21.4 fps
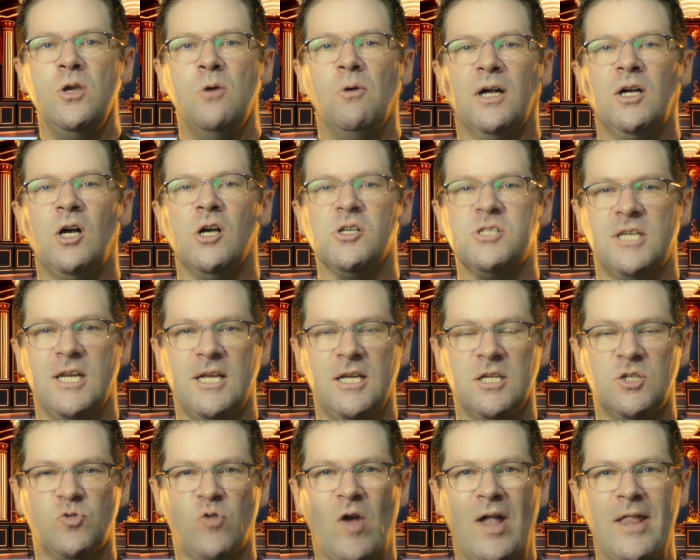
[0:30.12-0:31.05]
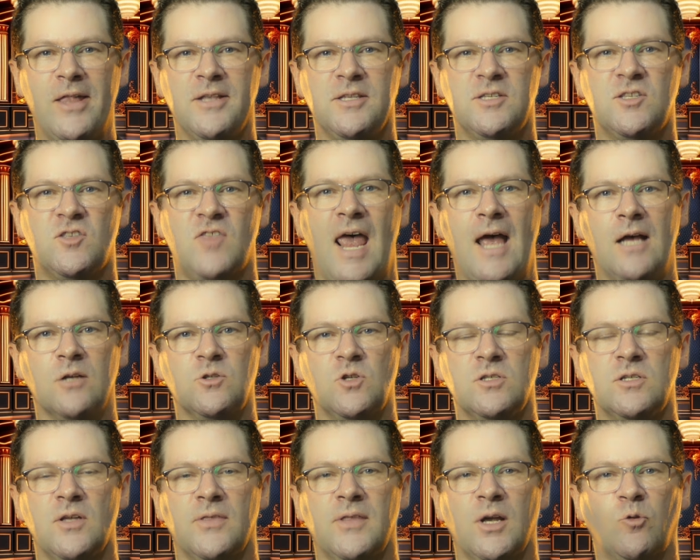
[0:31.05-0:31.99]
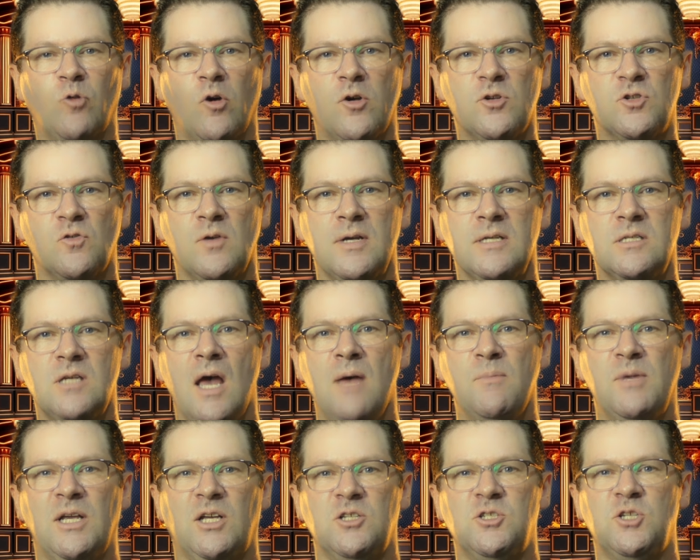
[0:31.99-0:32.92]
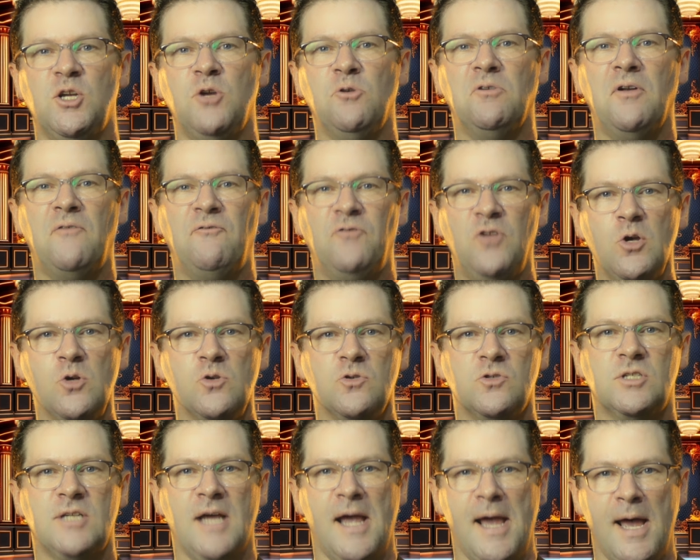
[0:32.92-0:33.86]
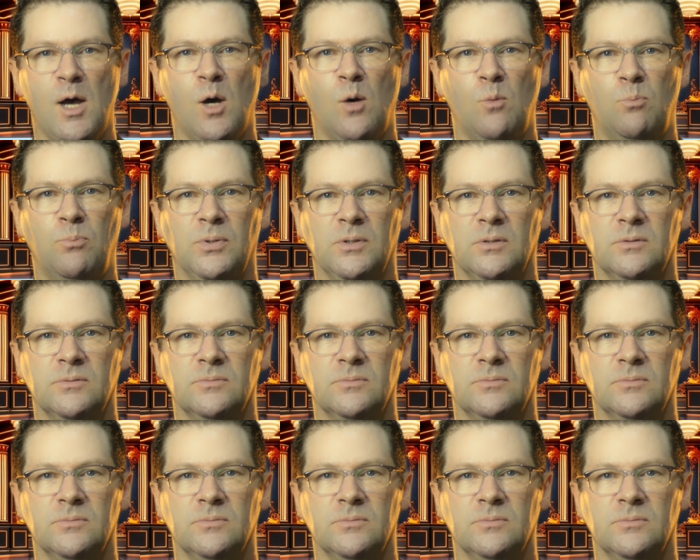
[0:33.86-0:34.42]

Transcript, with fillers: you are costing Australians thousands on their groceries because you refuse to help.